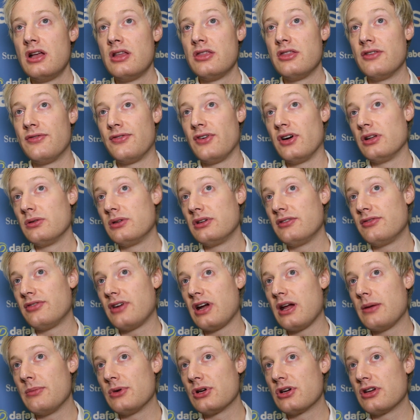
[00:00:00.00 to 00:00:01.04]
The following
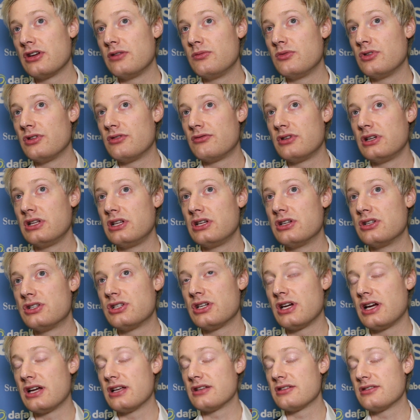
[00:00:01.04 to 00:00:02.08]
frame, I got in with a really good
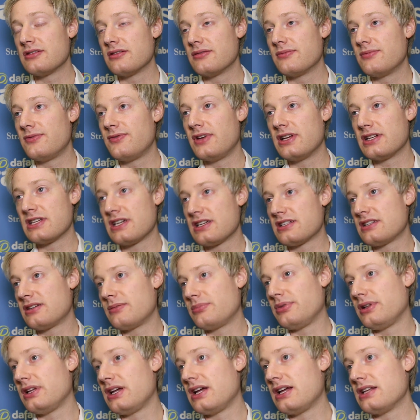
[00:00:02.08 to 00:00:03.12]
chance, a
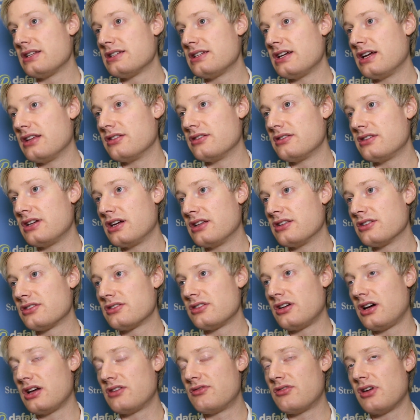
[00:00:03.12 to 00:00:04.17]
fantastic plant down the
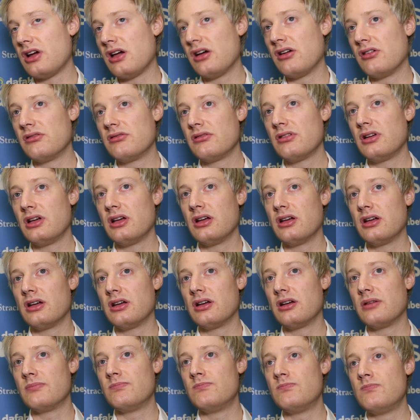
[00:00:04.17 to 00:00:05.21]
side rail,
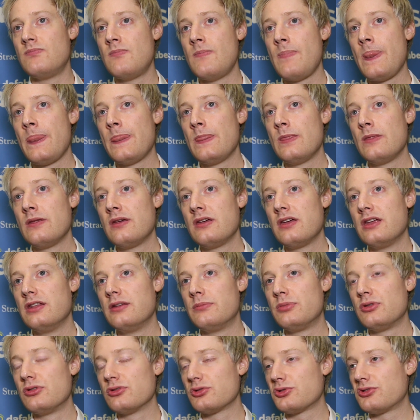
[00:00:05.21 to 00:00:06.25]
and
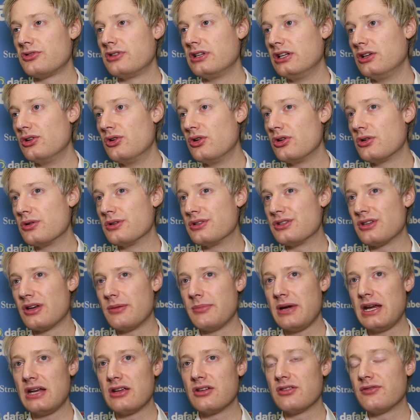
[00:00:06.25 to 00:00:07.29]
the balls were really awkward. So I
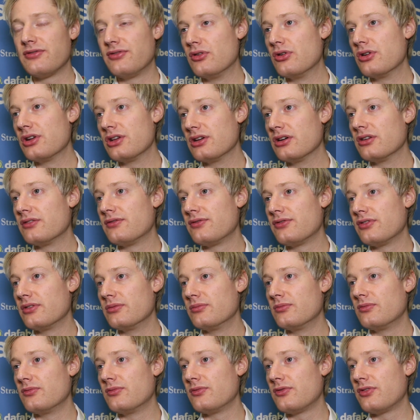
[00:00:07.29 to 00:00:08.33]
made a good 40-odd
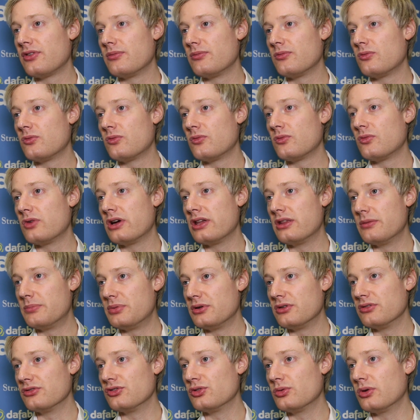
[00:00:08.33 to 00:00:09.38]
from where the
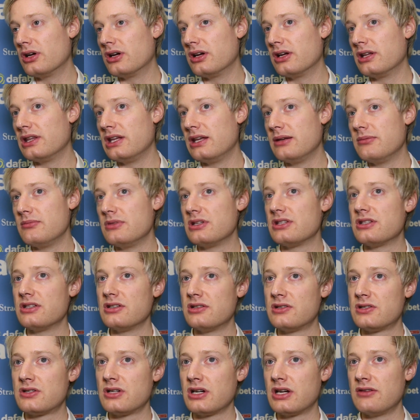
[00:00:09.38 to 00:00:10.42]
balls were, and then missed
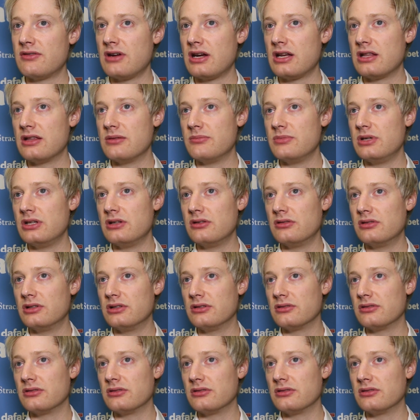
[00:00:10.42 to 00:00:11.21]
a tricky red in the middle